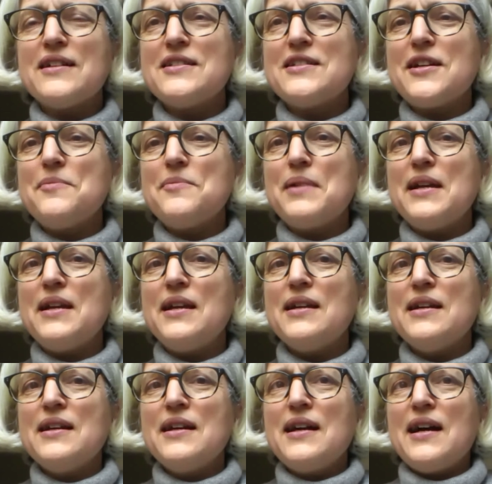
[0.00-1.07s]
and don't
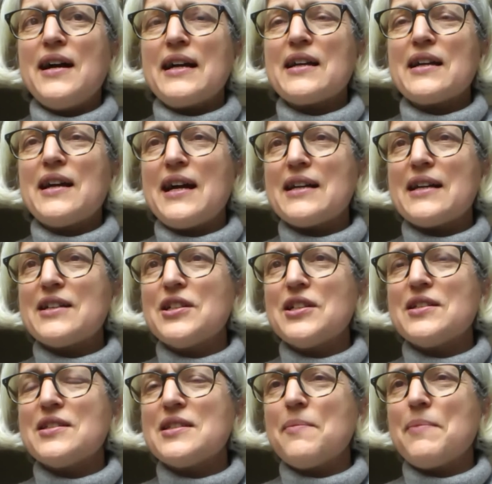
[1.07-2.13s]
be
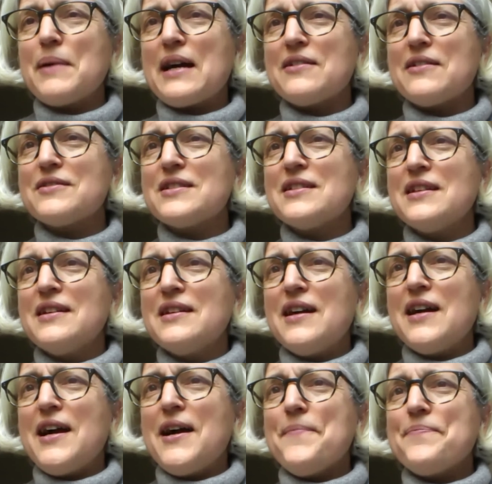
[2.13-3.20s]
anxious about
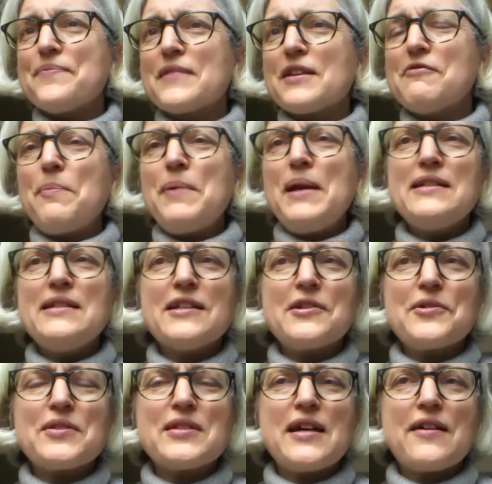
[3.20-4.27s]
repeating
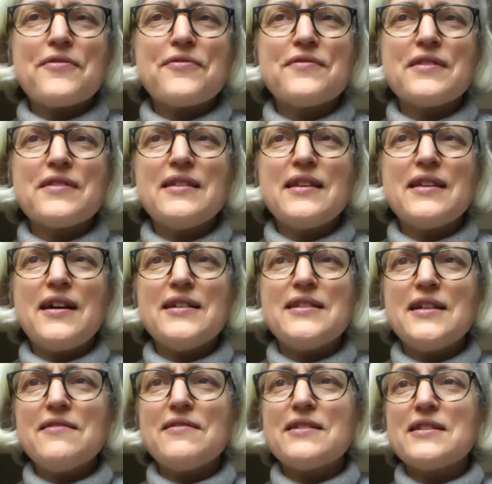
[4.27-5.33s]
yourself. The
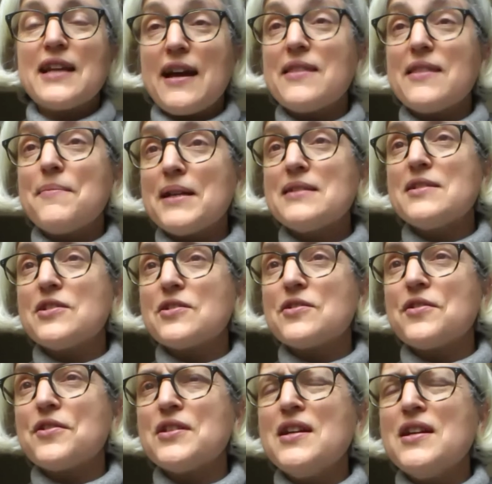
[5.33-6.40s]
idea is to get the message
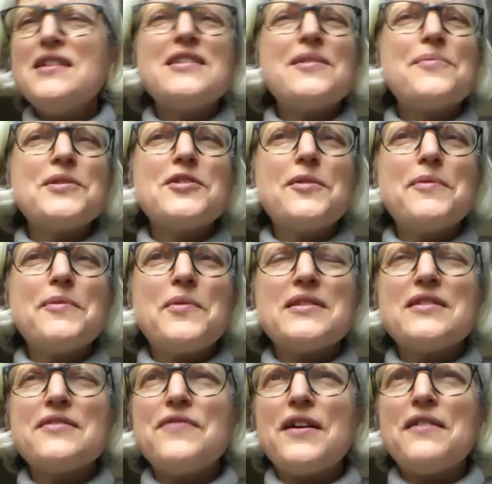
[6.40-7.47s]
across. Someone told me
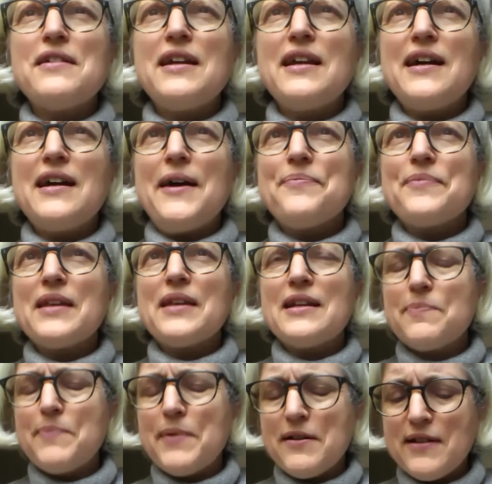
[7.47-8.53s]
once, a very
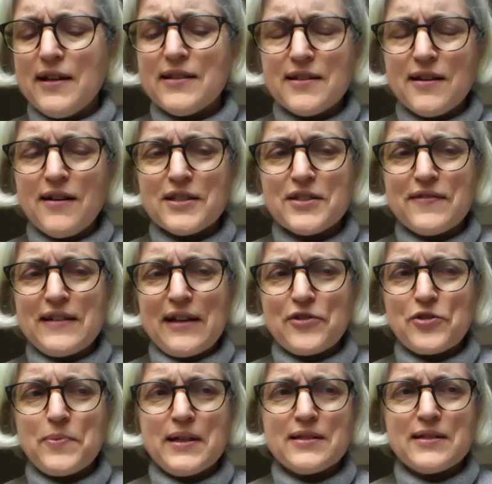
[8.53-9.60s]
experienced arts
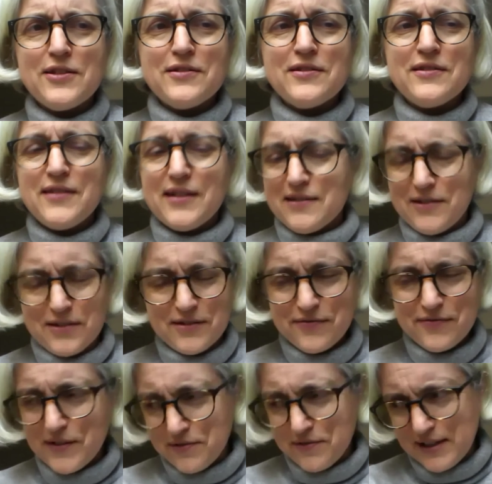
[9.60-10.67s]
philanthropist who'd done a lot of
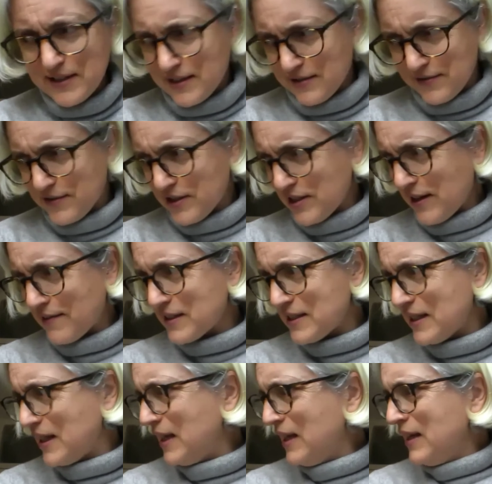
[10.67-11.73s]
fundraising for a
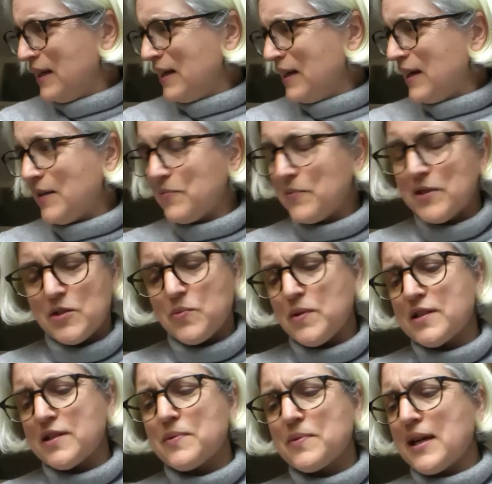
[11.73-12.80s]
charity which
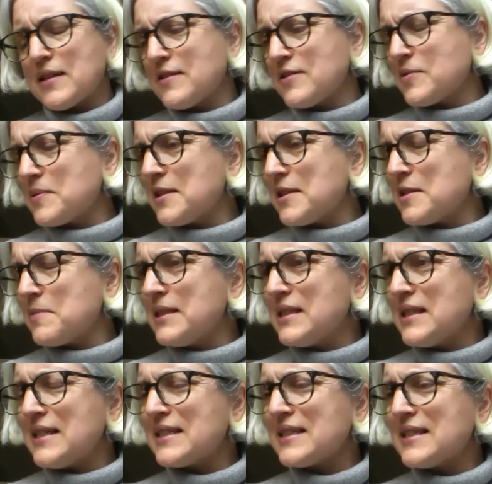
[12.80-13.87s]
works with adults with
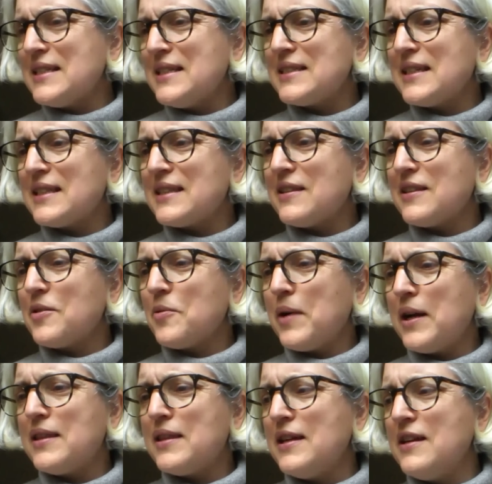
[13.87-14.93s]
disabilities, and he said that the
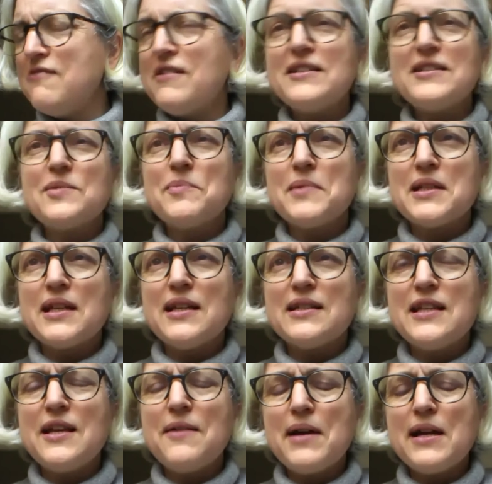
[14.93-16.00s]
way that he raises money is
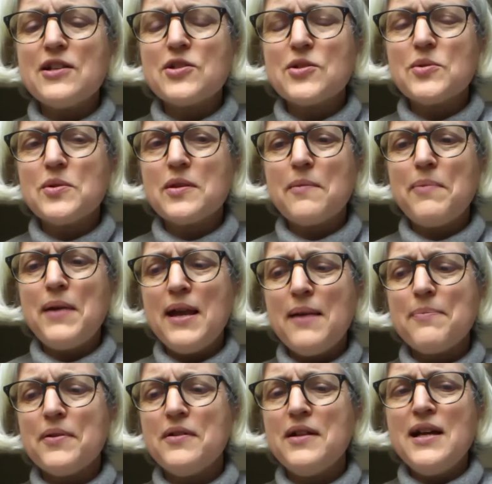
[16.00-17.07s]
he makes sure that
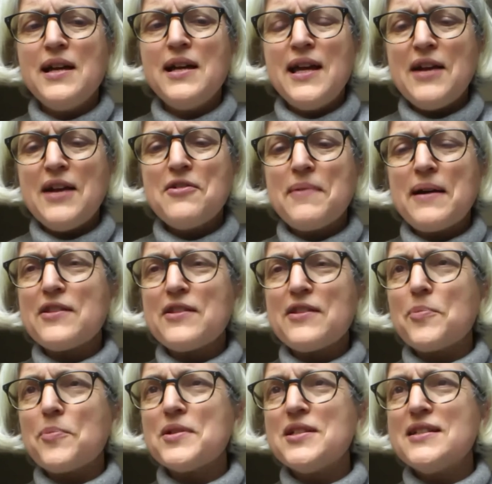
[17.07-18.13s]
people hear about the
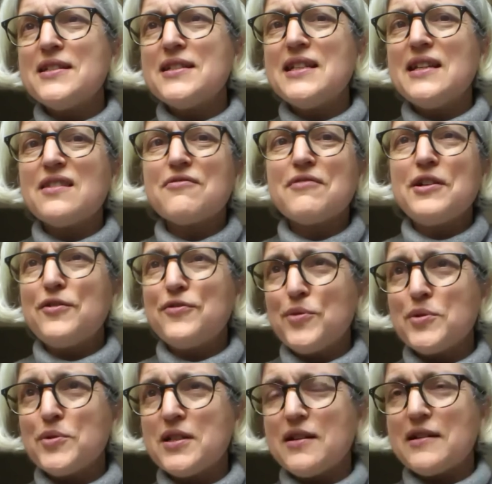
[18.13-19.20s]
opportunity 3 or
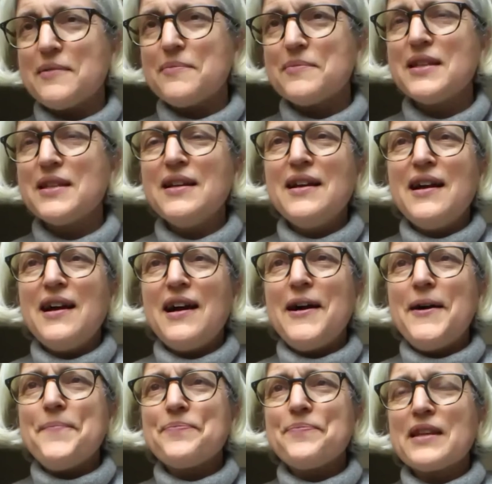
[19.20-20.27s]
4 times,
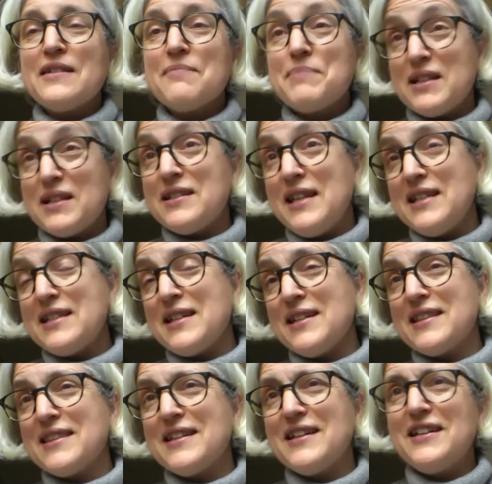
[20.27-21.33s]
because he's
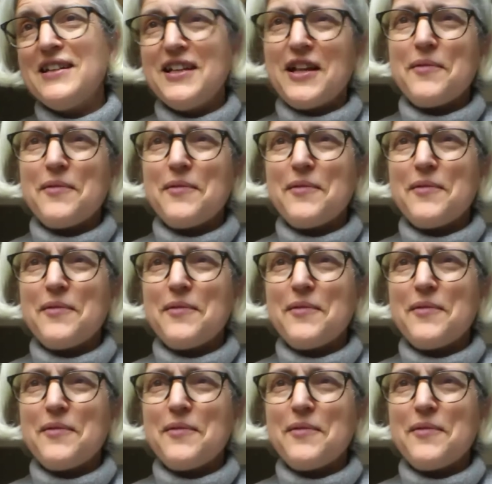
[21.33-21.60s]
heard that